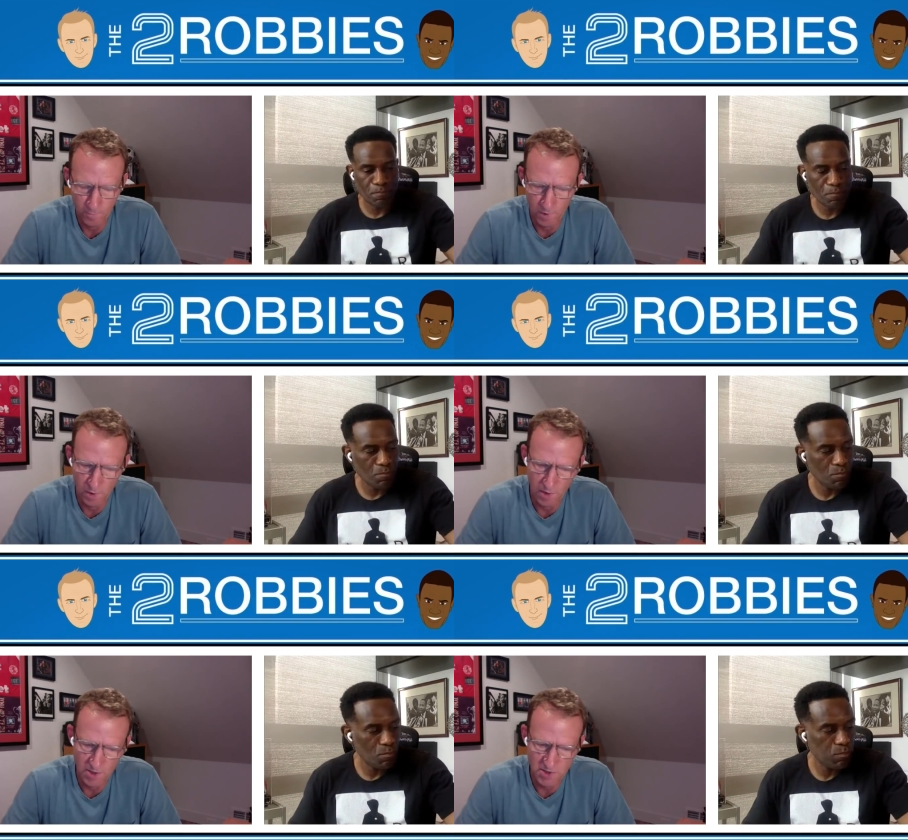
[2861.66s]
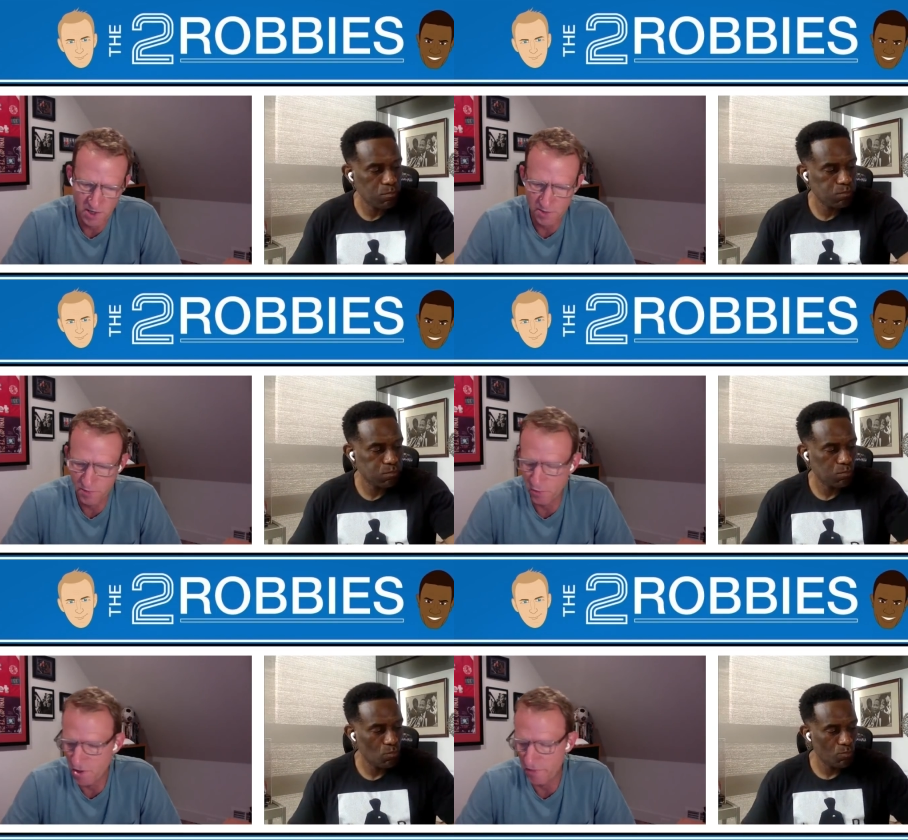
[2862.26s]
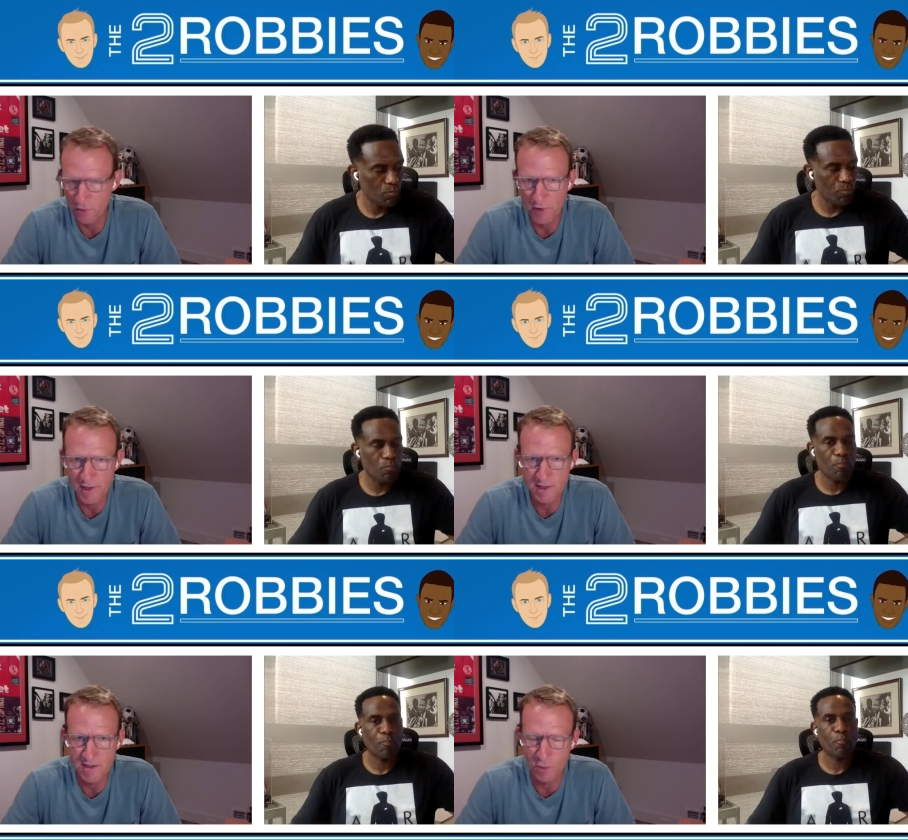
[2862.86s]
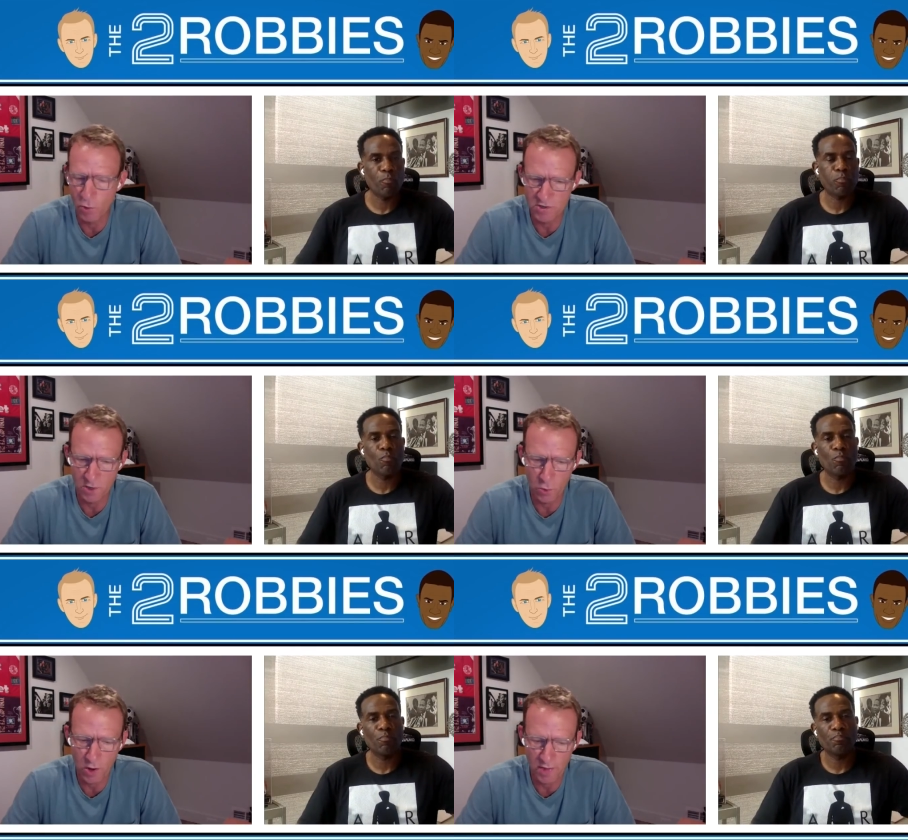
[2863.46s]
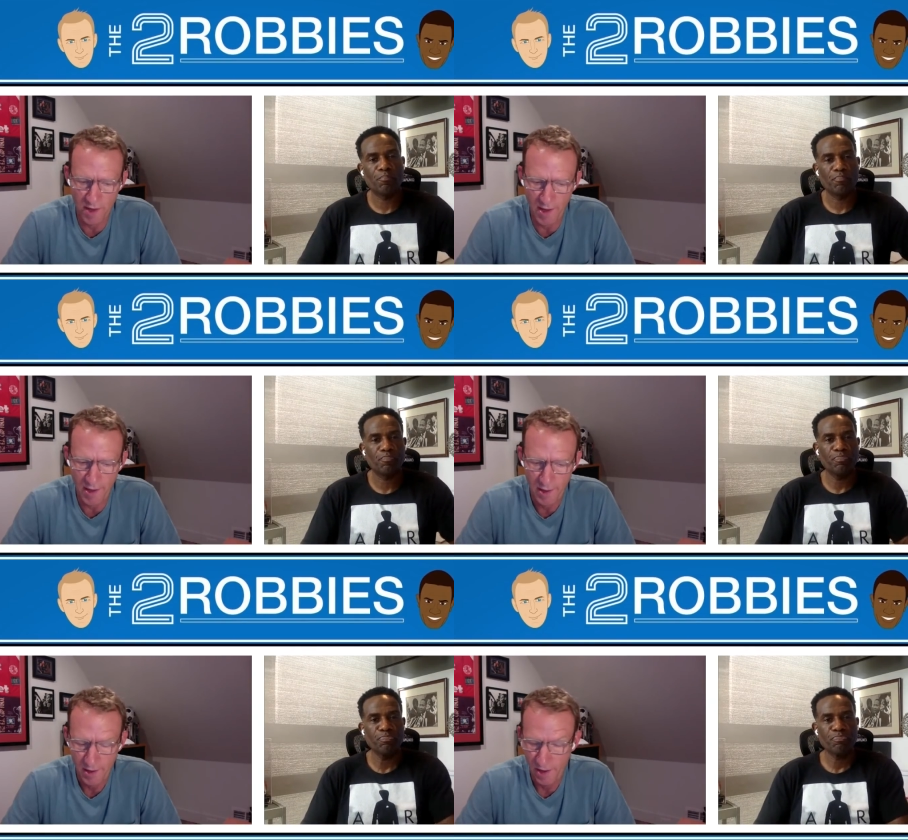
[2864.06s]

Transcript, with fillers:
Speaker 1: you know, last season through different reasons, it wasn't quite there.